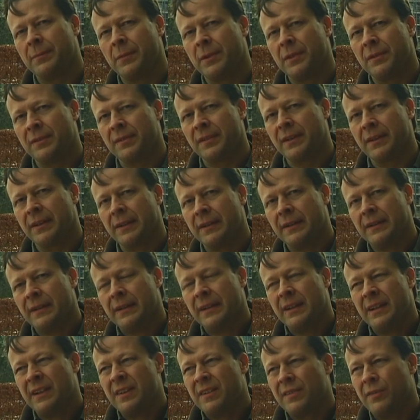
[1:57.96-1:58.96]
music.
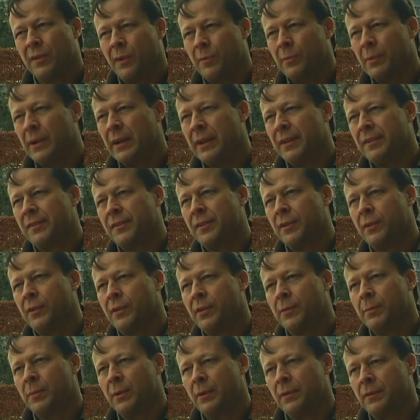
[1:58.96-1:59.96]
It's not really
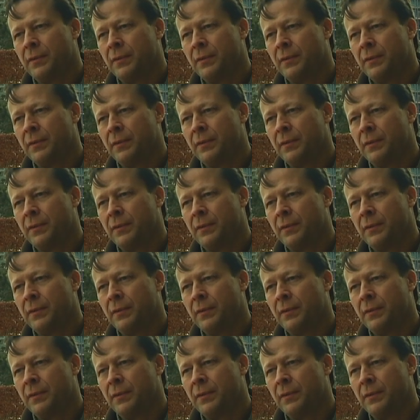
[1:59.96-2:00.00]
suitable